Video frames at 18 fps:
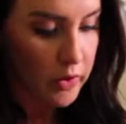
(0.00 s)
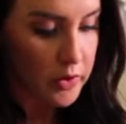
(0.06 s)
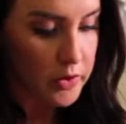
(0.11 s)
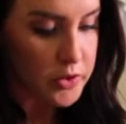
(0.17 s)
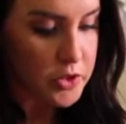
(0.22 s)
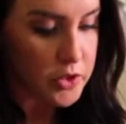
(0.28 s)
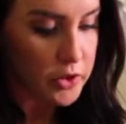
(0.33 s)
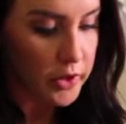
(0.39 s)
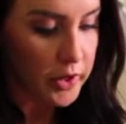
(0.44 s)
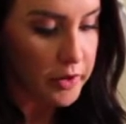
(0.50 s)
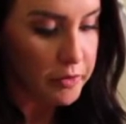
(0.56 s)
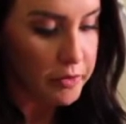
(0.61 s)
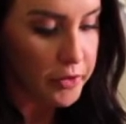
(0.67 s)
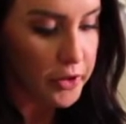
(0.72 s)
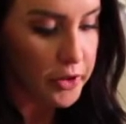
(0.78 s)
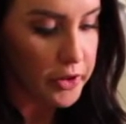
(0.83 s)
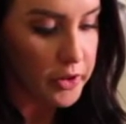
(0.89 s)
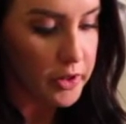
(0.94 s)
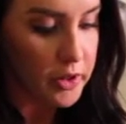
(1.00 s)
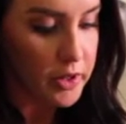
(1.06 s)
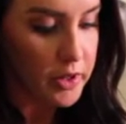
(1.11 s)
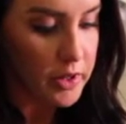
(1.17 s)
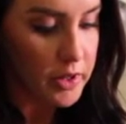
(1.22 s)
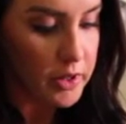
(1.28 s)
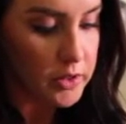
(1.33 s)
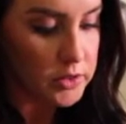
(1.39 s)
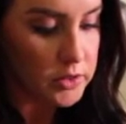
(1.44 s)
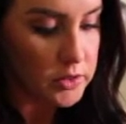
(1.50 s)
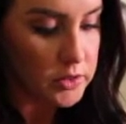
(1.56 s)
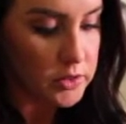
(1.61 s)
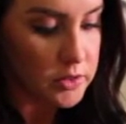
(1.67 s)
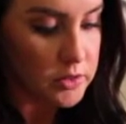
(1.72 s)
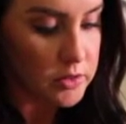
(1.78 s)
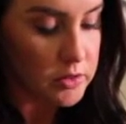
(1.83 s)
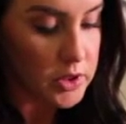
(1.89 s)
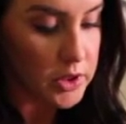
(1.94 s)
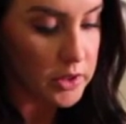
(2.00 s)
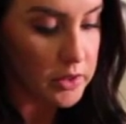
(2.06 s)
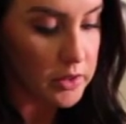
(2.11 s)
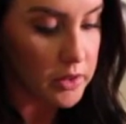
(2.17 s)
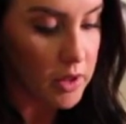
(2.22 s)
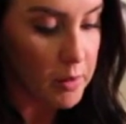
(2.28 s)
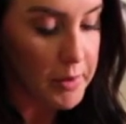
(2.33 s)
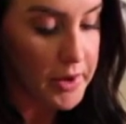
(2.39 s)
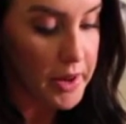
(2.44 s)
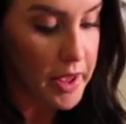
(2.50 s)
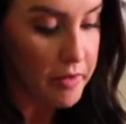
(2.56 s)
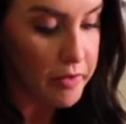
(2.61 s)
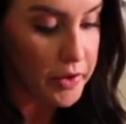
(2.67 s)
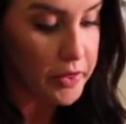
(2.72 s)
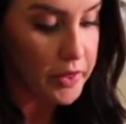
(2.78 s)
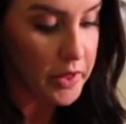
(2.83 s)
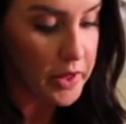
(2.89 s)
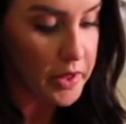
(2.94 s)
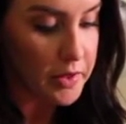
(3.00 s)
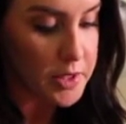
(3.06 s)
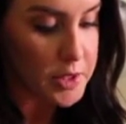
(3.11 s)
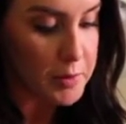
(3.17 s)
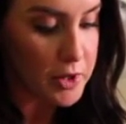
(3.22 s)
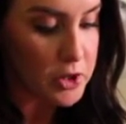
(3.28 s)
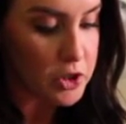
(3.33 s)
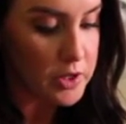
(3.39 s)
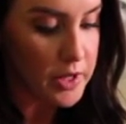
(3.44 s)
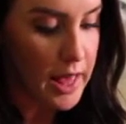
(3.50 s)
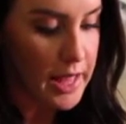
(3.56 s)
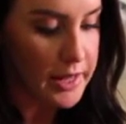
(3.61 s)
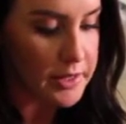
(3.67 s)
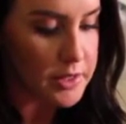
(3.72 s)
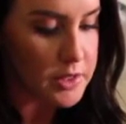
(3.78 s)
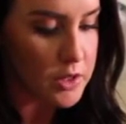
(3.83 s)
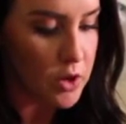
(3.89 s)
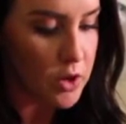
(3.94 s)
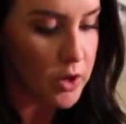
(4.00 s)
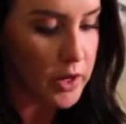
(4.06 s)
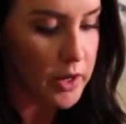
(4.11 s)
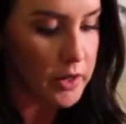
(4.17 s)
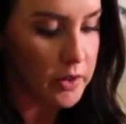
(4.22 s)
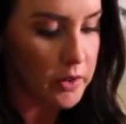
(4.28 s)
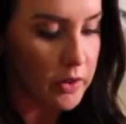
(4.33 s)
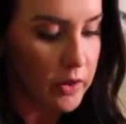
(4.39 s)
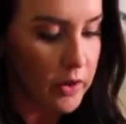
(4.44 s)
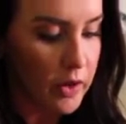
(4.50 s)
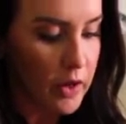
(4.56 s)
It's great for really, everything, especially acne scarring.